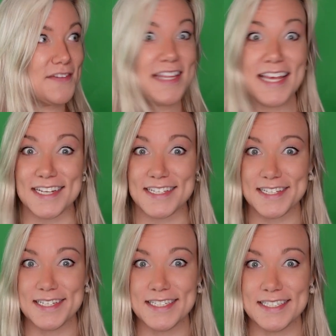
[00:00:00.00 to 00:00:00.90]
a free
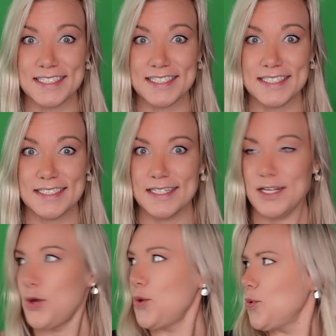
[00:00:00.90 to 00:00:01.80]
video editor
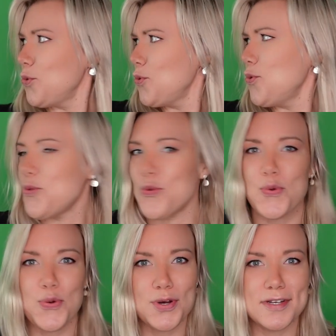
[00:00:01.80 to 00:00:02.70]
that also has a
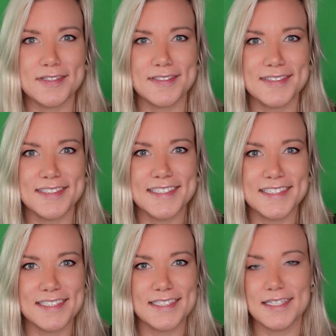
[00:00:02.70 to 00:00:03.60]
chroma key
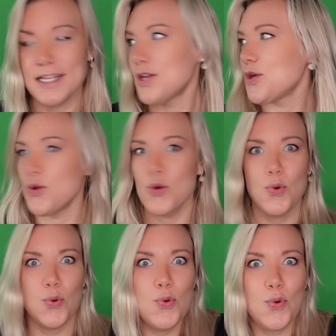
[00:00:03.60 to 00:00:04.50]
feature.
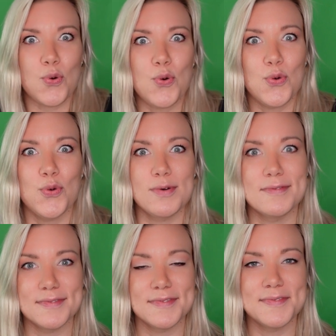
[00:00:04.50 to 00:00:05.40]
And I'm going to use the
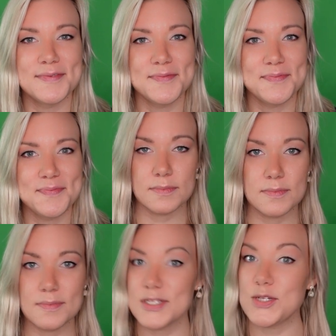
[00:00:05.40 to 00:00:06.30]
sample footage
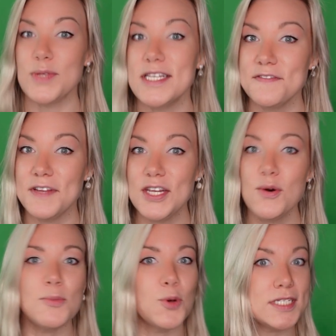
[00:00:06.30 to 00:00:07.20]
from this video
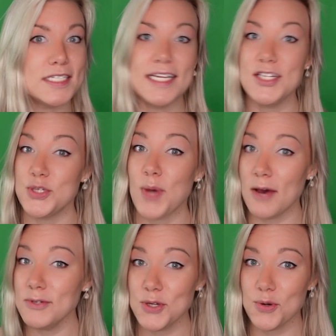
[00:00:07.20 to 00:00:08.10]
to show you that you
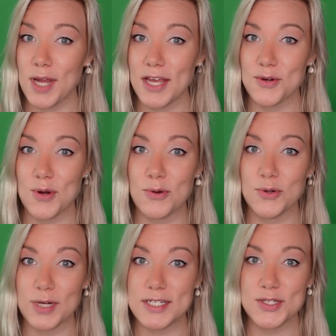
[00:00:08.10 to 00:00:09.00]
don't need a perfect
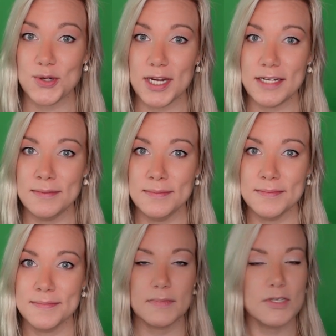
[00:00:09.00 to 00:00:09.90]
green screen to
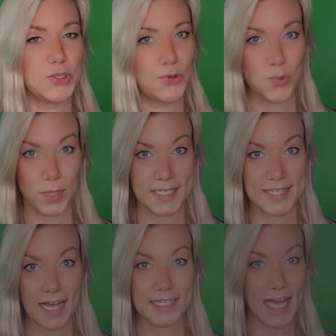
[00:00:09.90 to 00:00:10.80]
get the results you
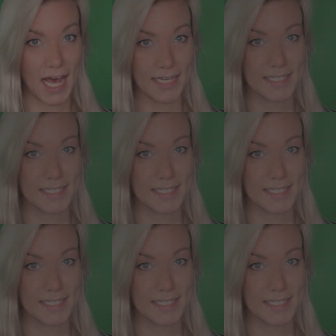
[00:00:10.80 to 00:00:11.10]
want.